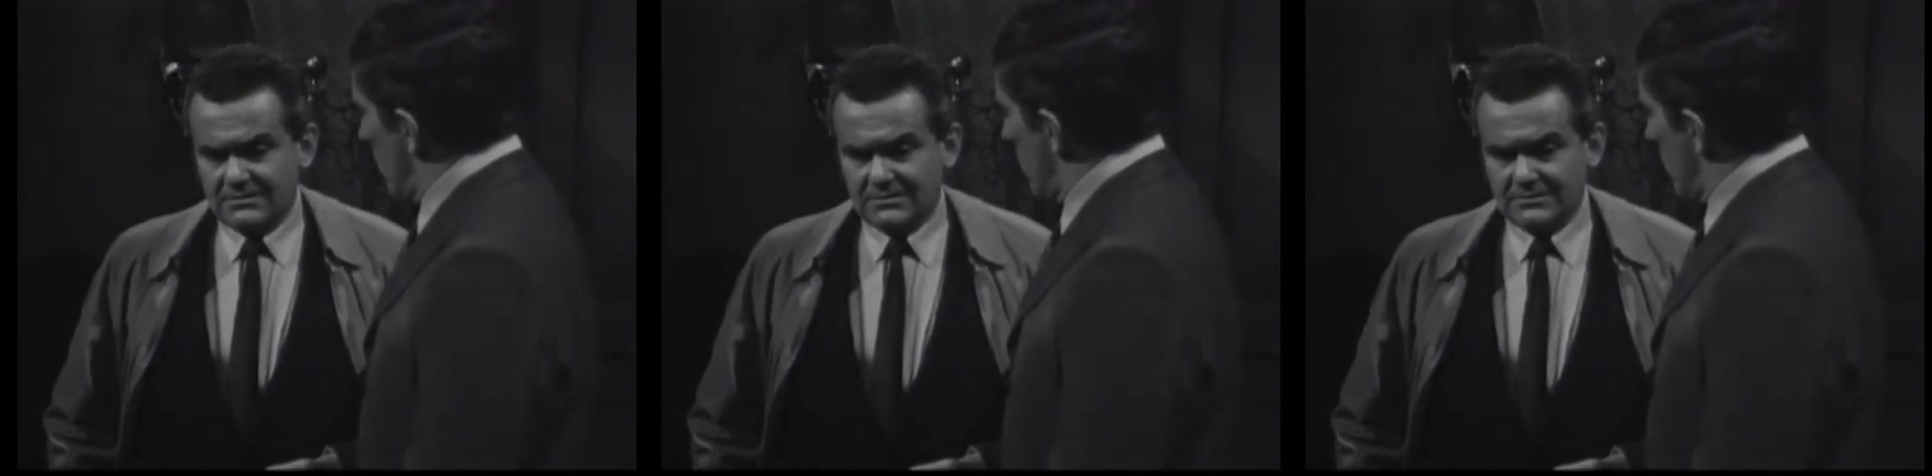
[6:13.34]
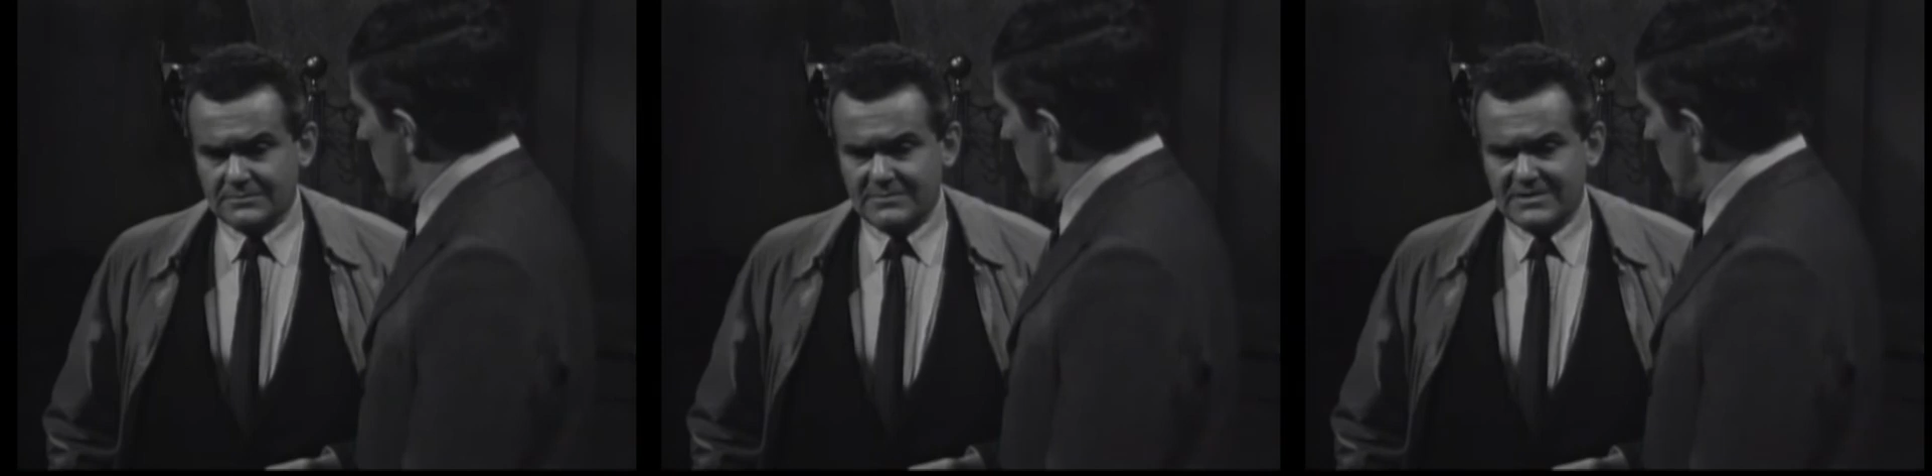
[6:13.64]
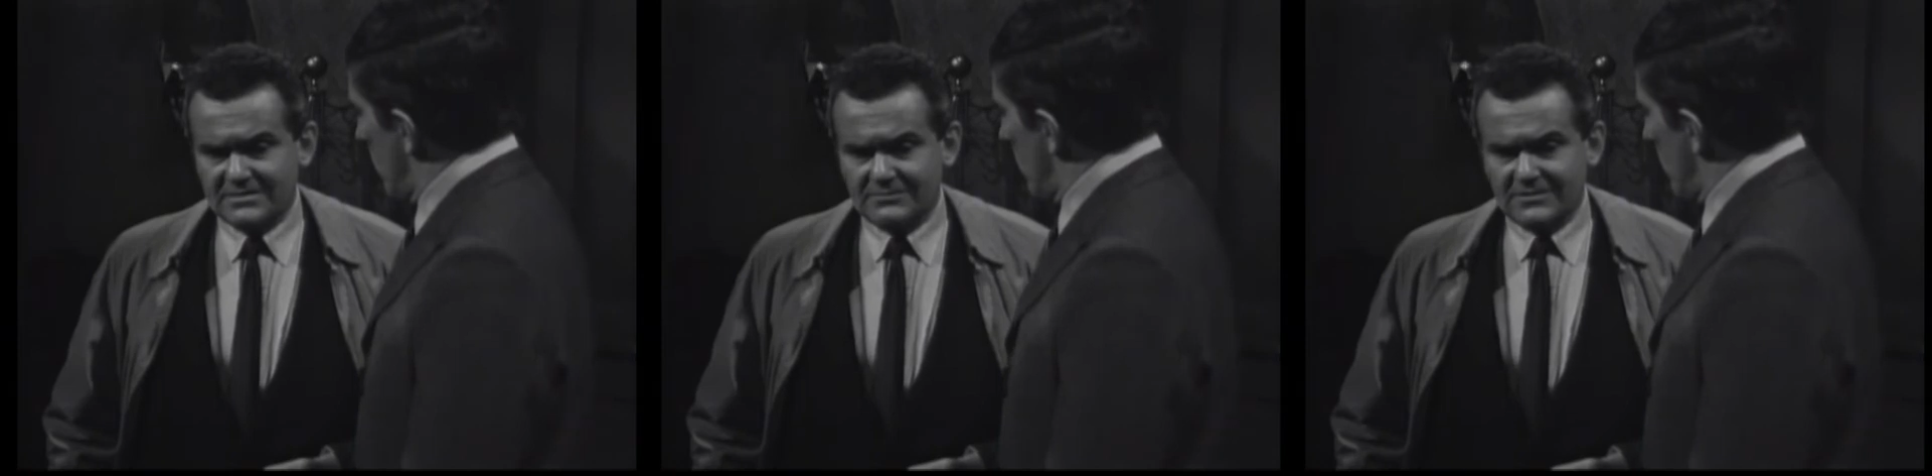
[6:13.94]
Although a
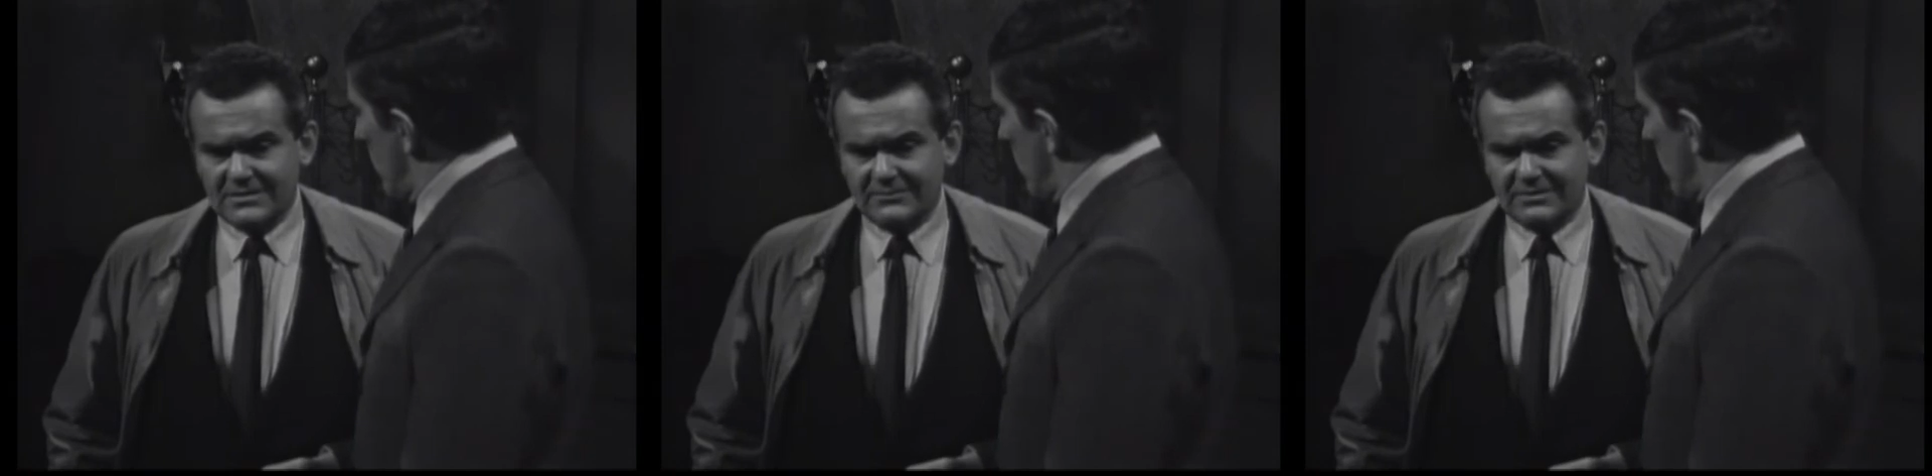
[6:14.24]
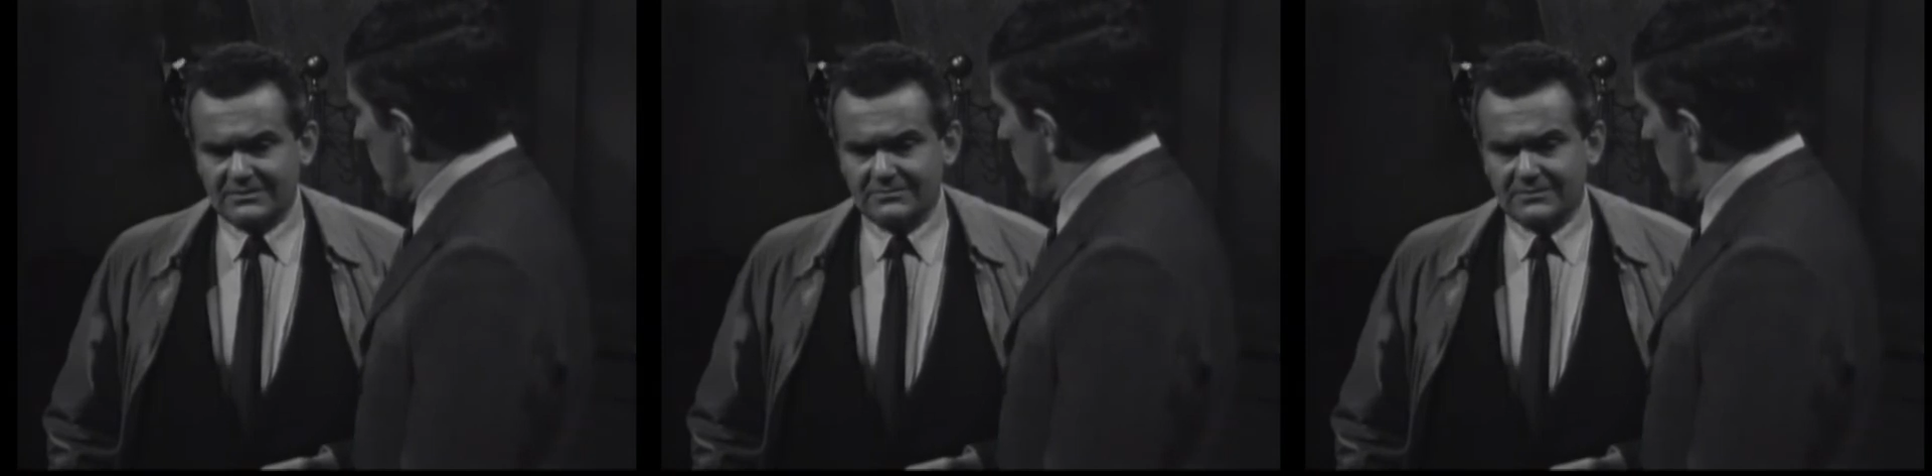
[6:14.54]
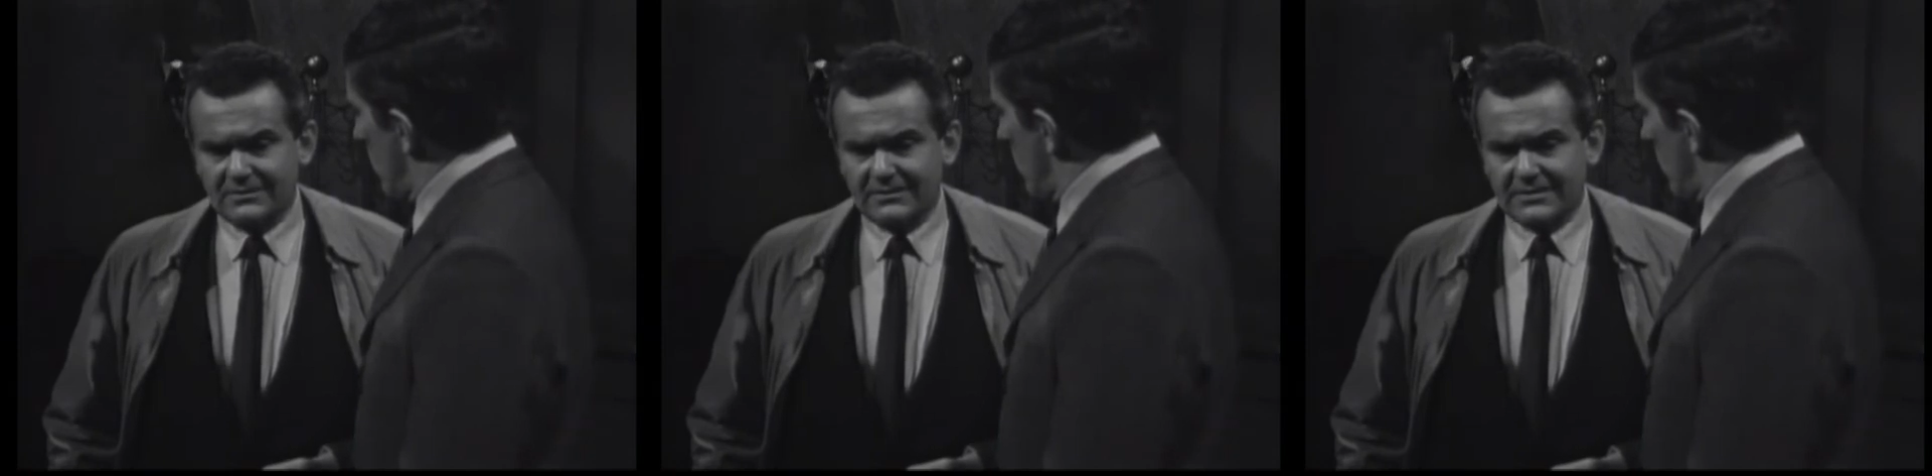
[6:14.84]
beast would never do
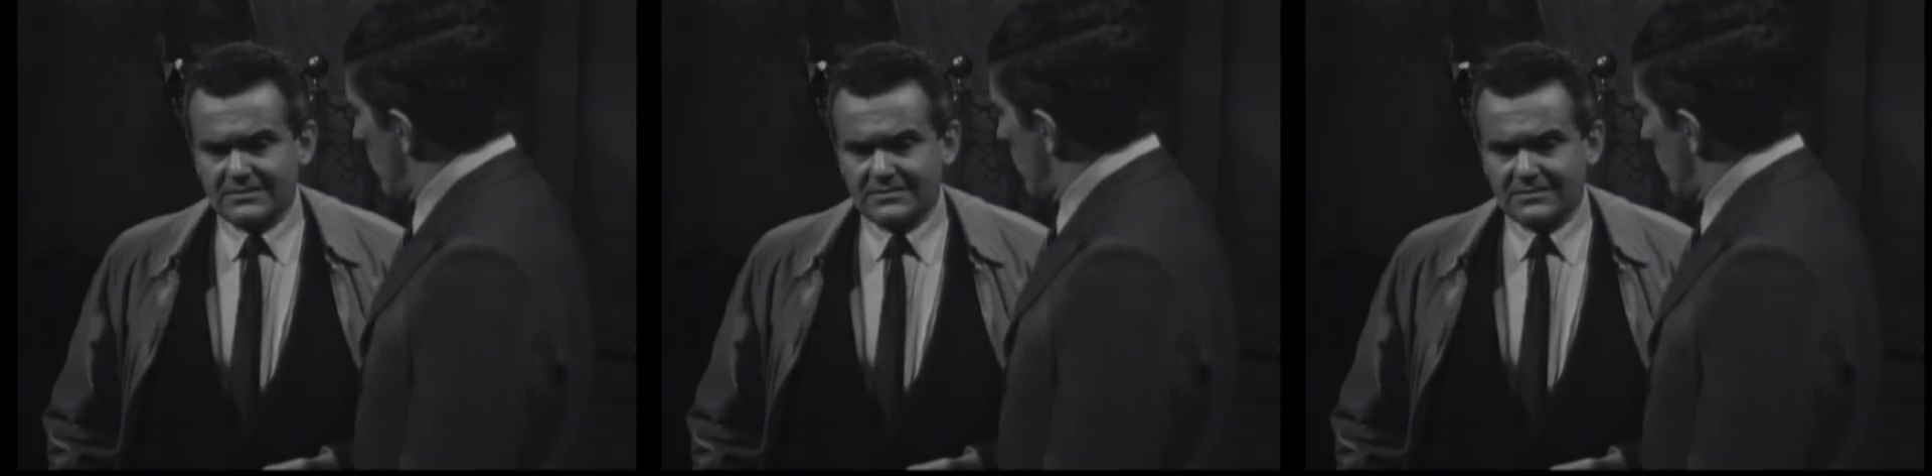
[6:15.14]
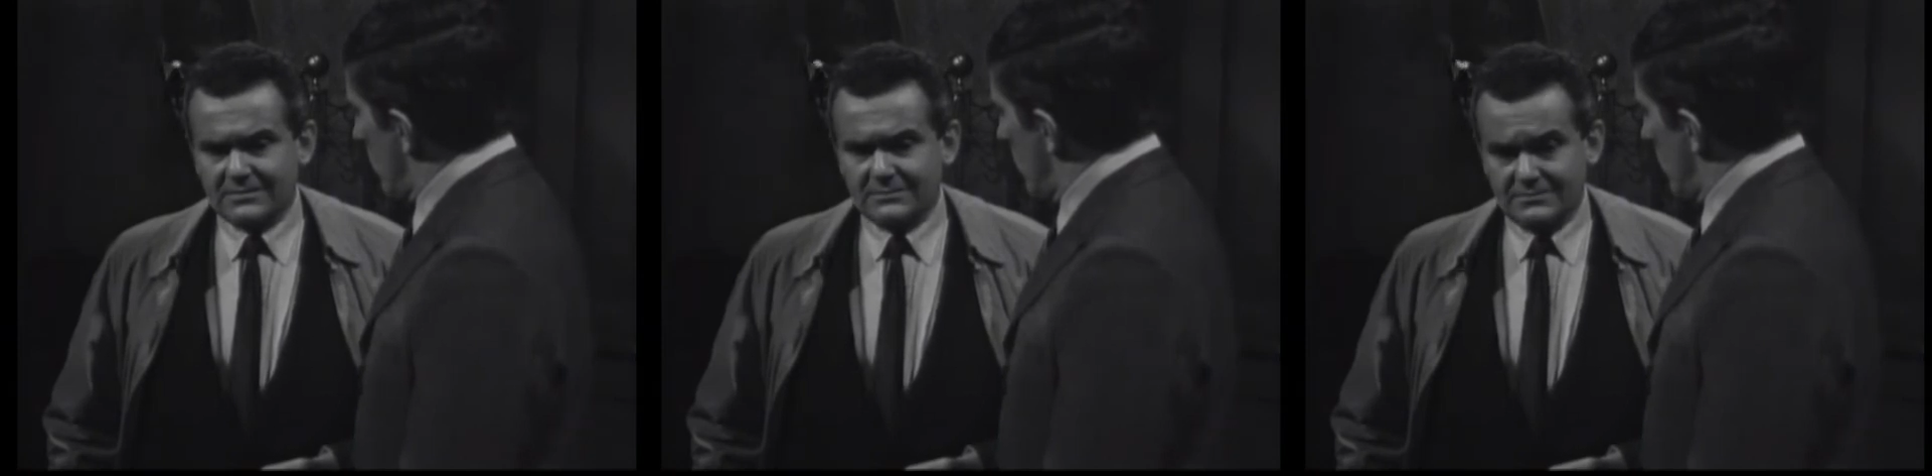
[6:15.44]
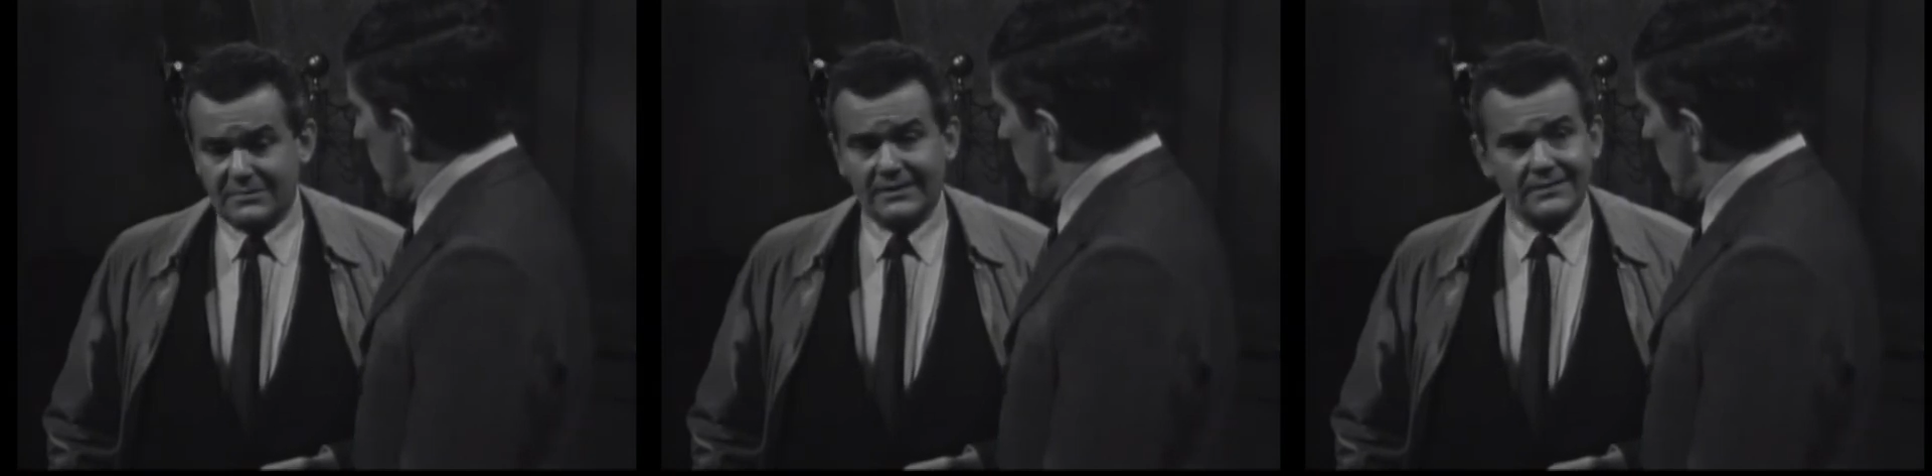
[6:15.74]
the things that are
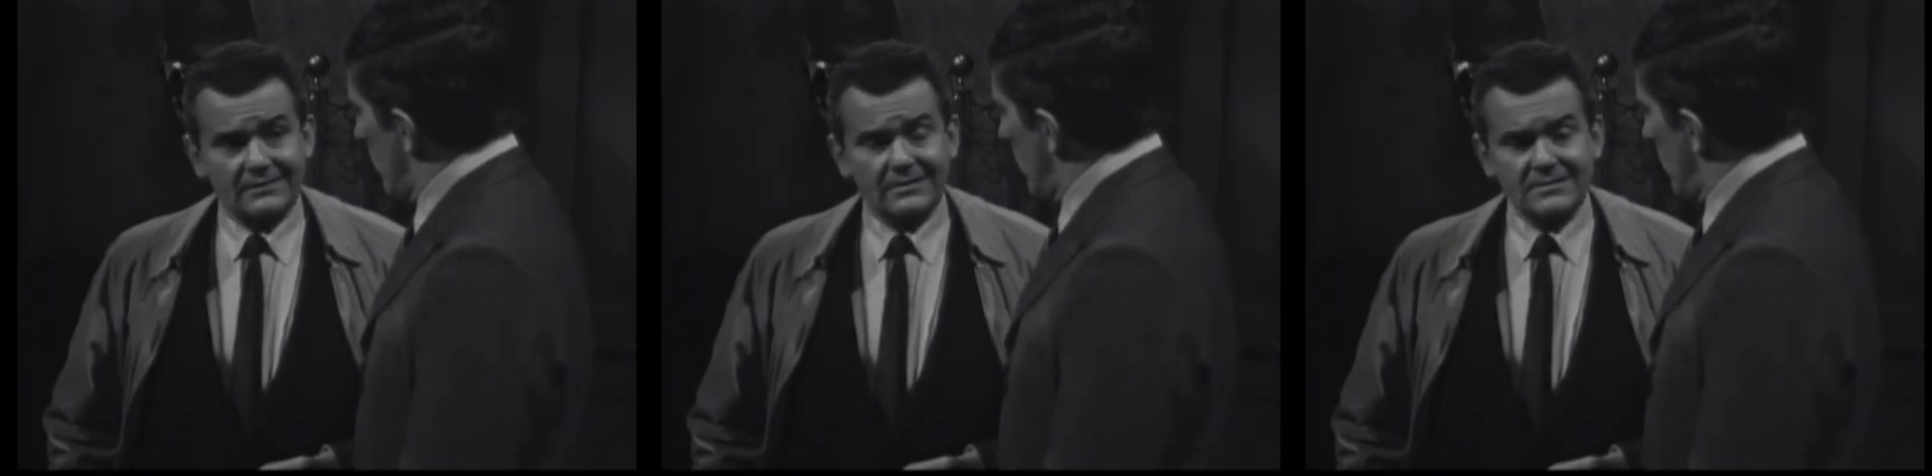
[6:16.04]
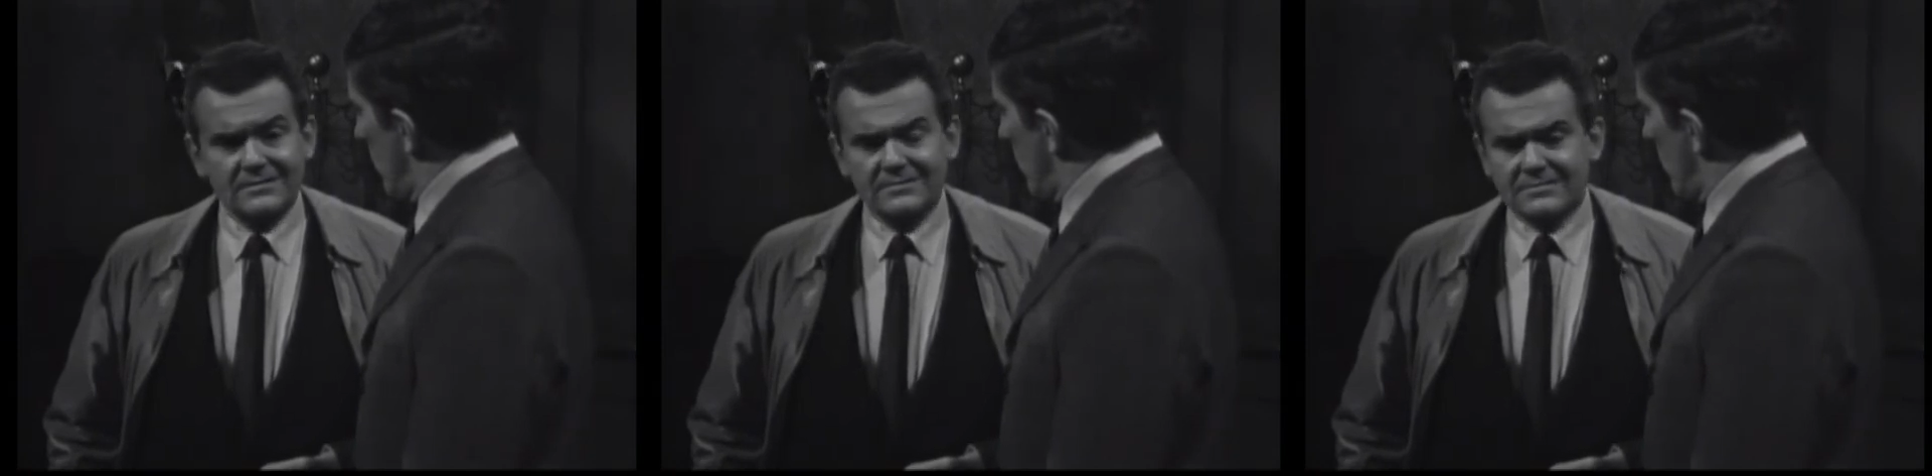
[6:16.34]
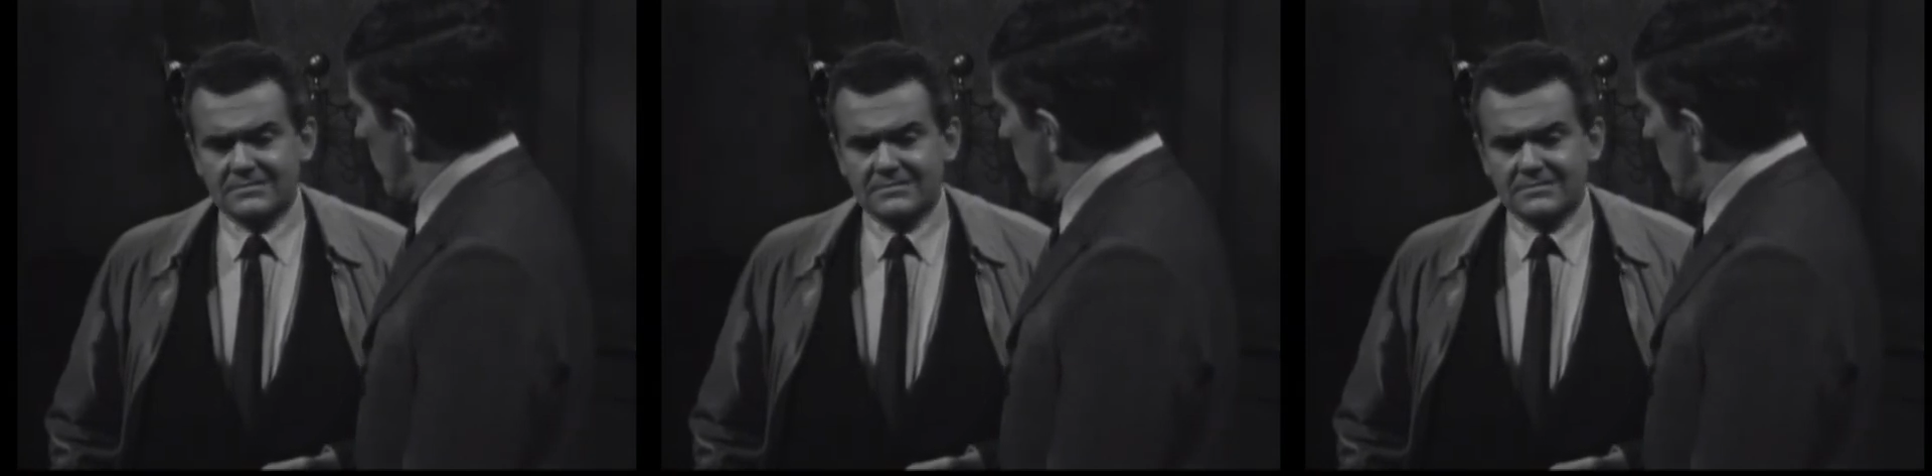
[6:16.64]
being done.